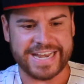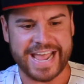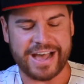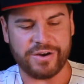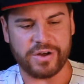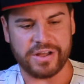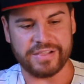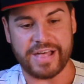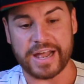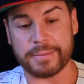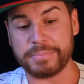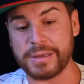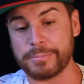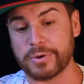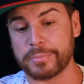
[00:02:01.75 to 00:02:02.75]
Now, a lot
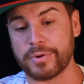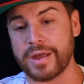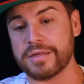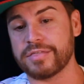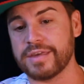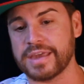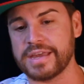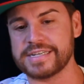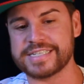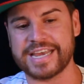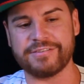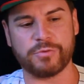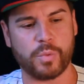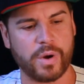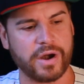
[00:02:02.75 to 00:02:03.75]
of people are probably thinking,
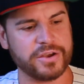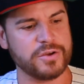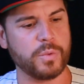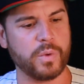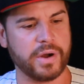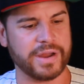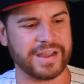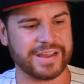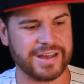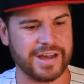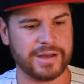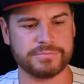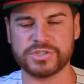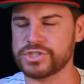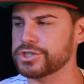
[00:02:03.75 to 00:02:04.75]
Dave, why are you wearing a
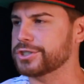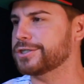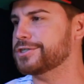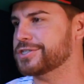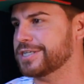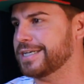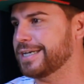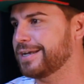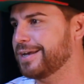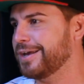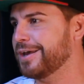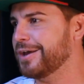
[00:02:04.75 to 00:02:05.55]
Cubs jersey